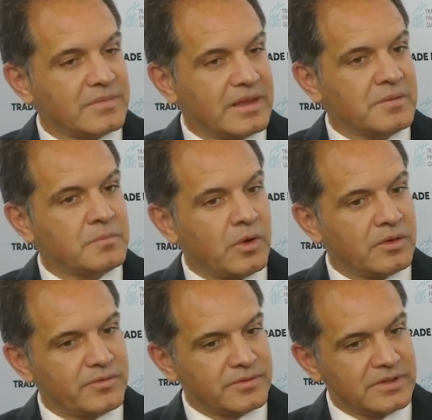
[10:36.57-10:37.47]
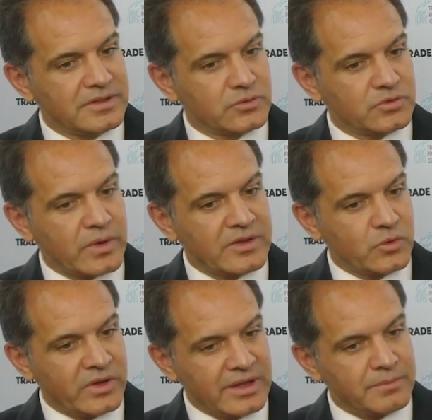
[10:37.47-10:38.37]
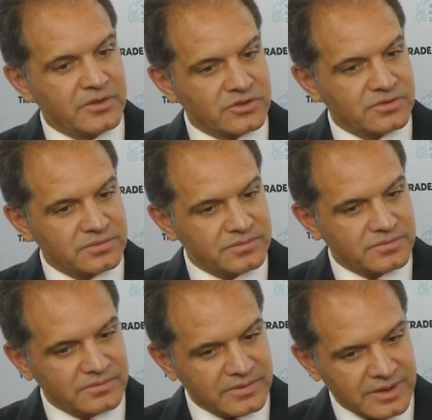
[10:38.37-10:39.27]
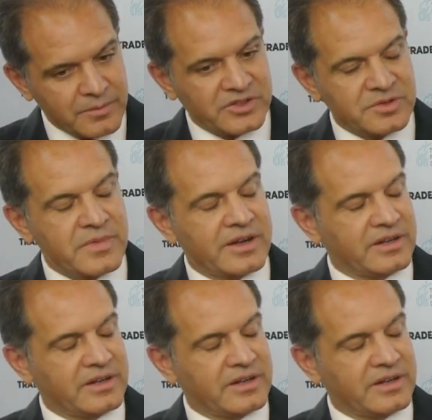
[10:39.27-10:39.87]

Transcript: involved to try to keep those emerging market